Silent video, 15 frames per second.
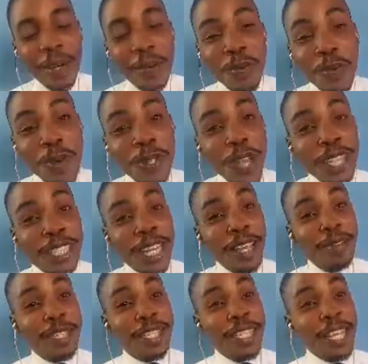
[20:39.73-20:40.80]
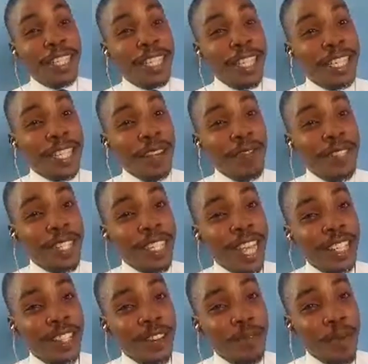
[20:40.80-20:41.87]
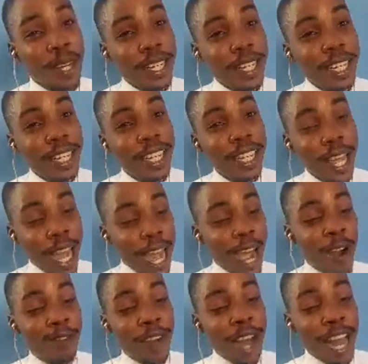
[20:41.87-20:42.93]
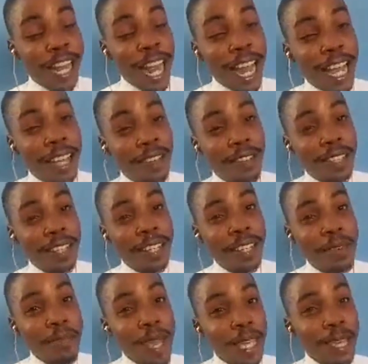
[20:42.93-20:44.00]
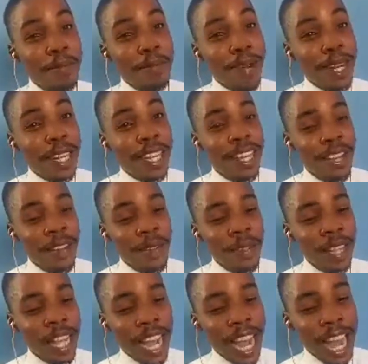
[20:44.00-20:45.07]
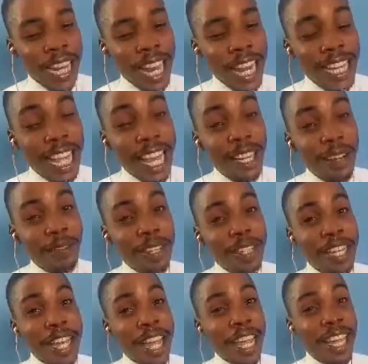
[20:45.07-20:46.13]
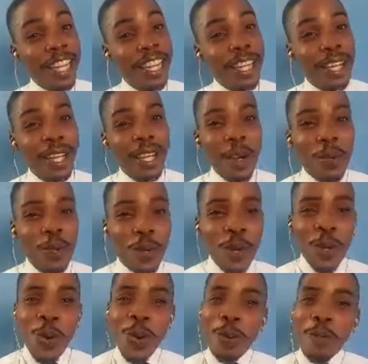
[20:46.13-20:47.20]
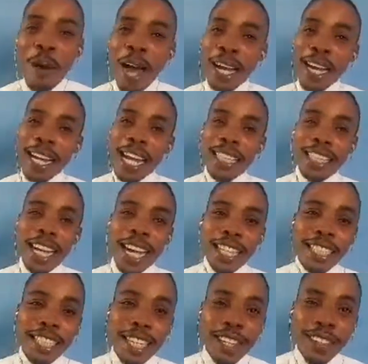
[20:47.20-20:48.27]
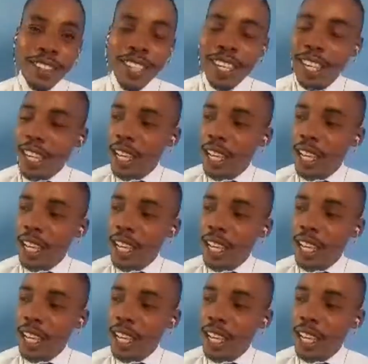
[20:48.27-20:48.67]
we'll just live 60, 70 years of money, of our lives, making money. And at the end of the day, we look back and ask ourselves,